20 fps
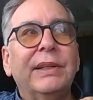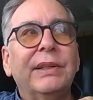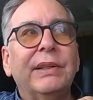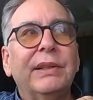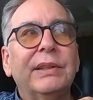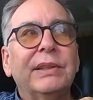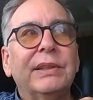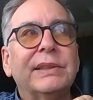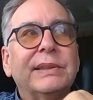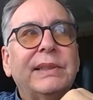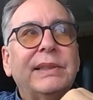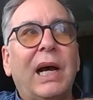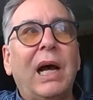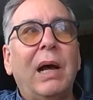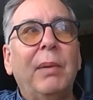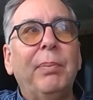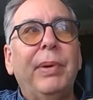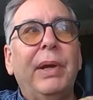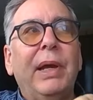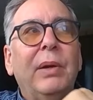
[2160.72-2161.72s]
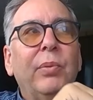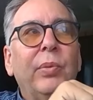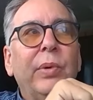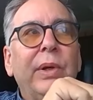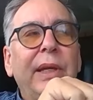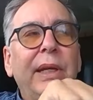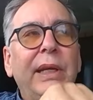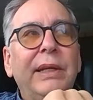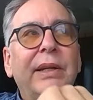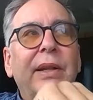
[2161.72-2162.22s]
to stop and
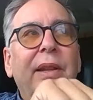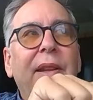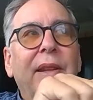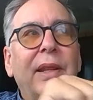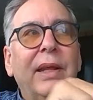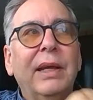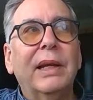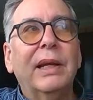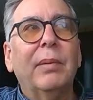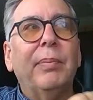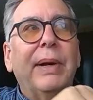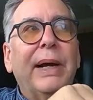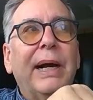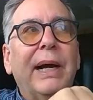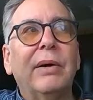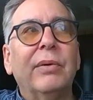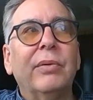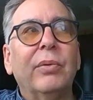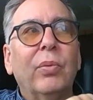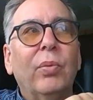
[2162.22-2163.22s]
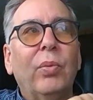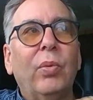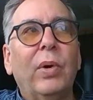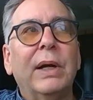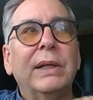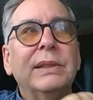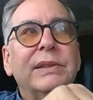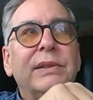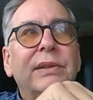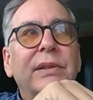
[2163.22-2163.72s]
we need to think about
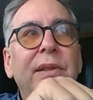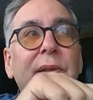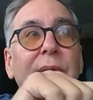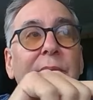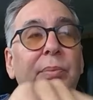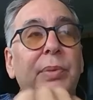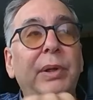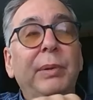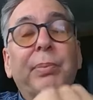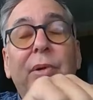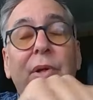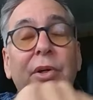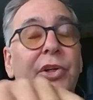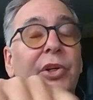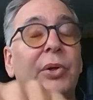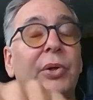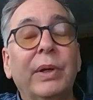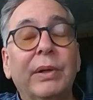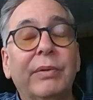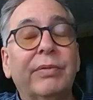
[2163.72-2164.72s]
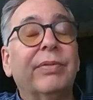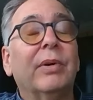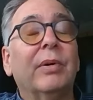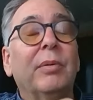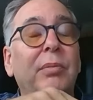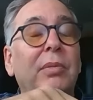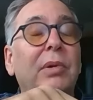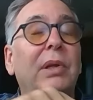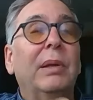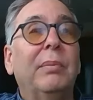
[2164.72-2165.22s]
what people are doing
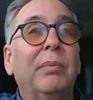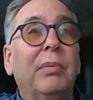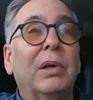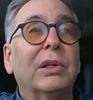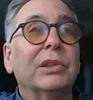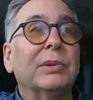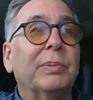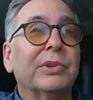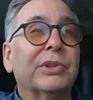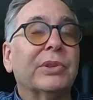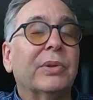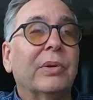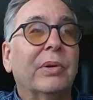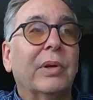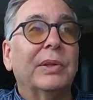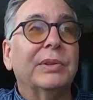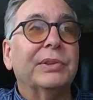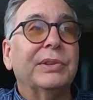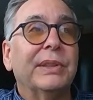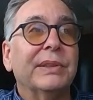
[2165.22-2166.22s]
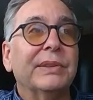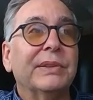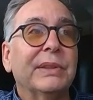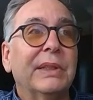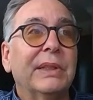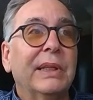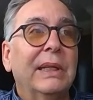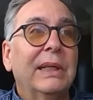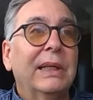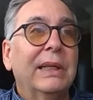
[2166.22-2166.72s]
for multiple sclerosis.
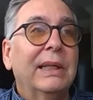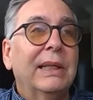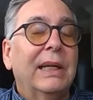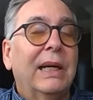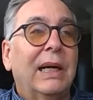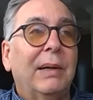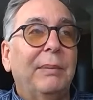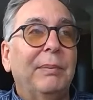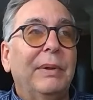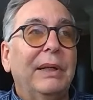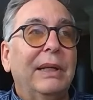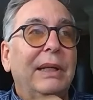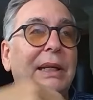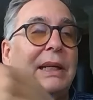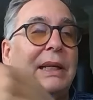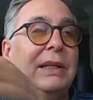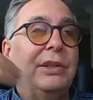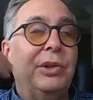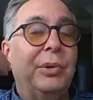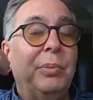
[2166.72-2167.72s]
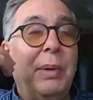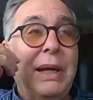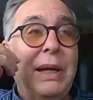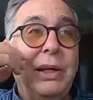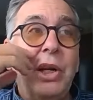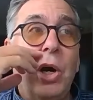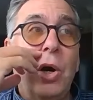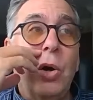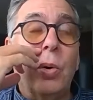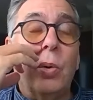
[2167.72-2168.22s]
Um, you may
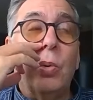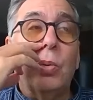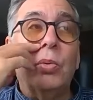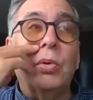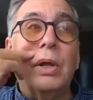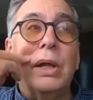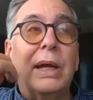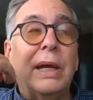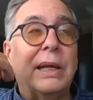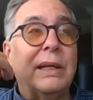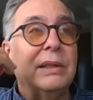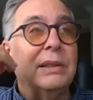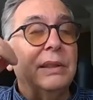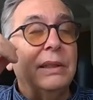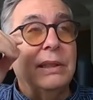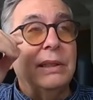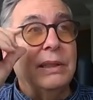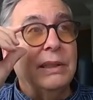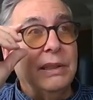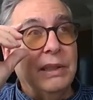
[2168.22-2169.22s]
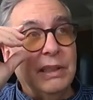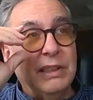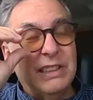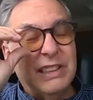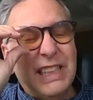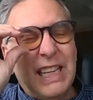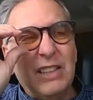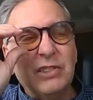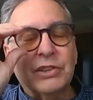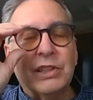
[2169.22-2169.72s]
know, and it, it
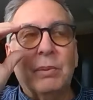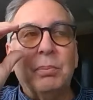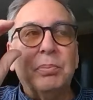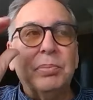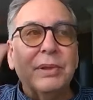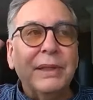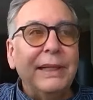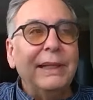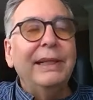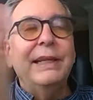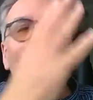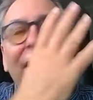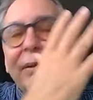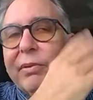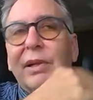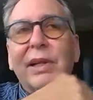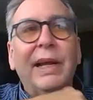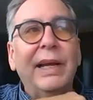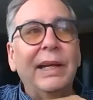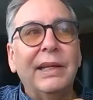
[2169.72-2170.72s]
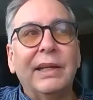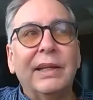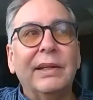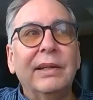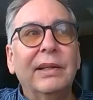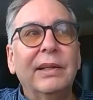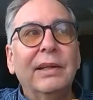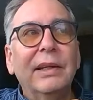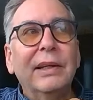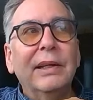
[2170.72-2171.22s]
sounds completely
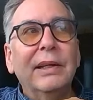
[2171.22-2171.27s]
unrelated